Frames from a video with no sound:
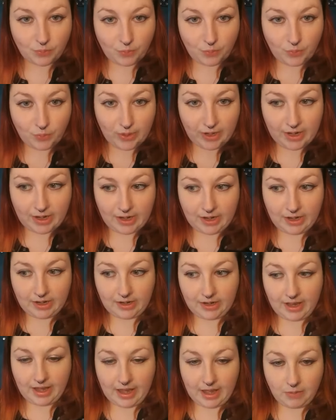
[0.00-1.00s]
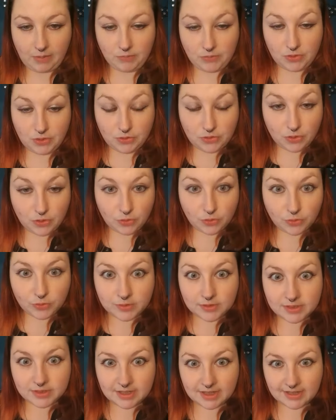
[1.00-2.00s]
where you're not
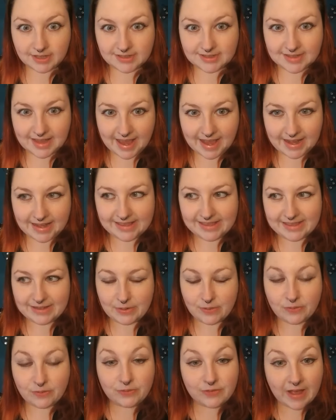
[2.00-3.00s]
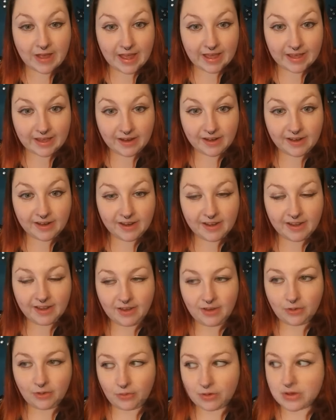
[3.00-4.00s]
going to set anything on fire,
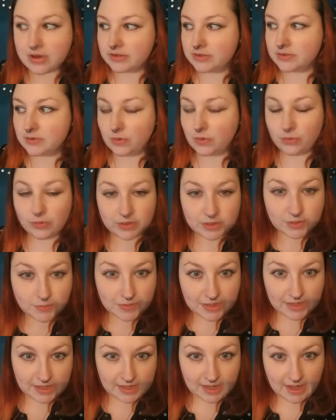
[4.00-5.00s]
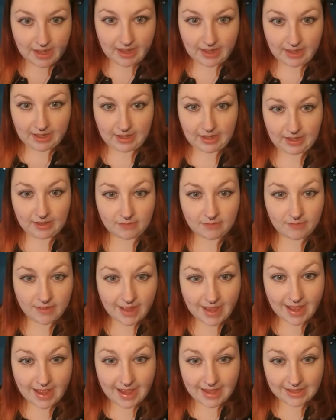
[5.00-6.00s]
or it's not going to be a
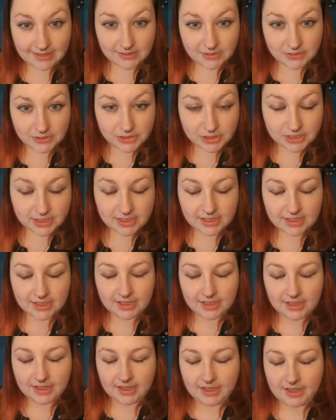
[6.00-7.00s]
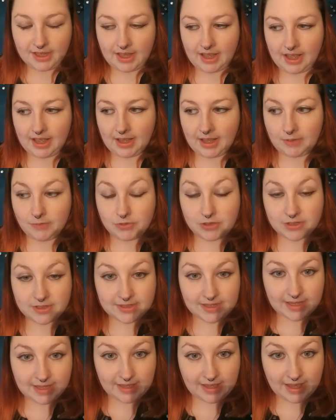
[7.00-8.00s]
hazard. Just
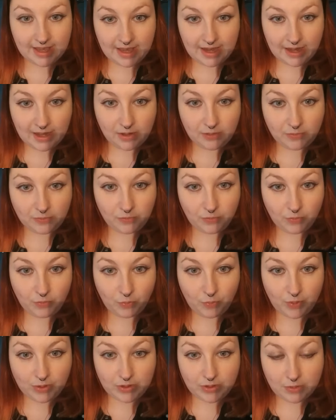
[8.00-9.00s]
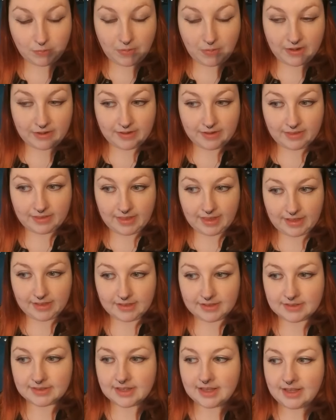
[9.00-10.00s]
take care when you're burning
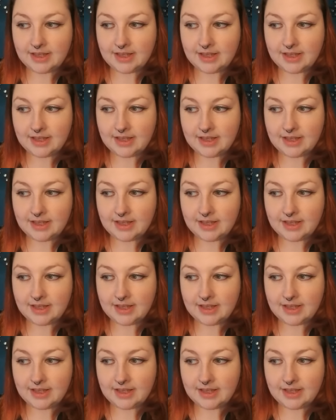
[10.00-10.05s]
things.